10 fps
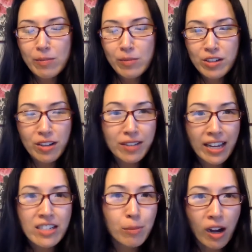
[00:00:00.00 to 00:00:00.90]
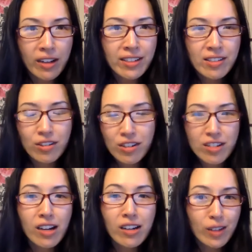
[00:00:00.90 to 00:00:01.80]
There's also antibiotics. There's a
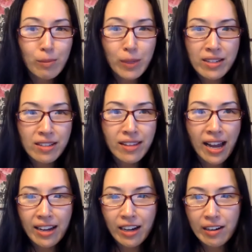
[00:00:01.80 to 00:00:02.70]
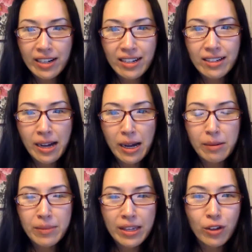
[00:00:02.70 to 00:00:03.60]
ton of companies in that area,
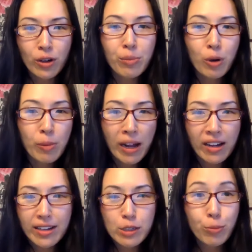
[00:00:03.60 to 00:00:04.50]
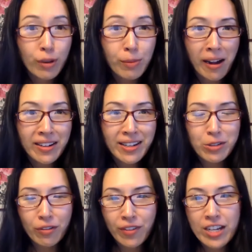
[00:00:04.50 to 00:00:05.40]
either in probiotics,
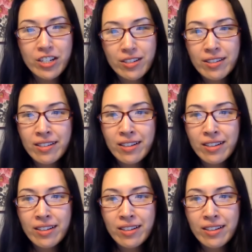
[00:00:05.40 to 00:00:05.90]
prebiotics, or phages.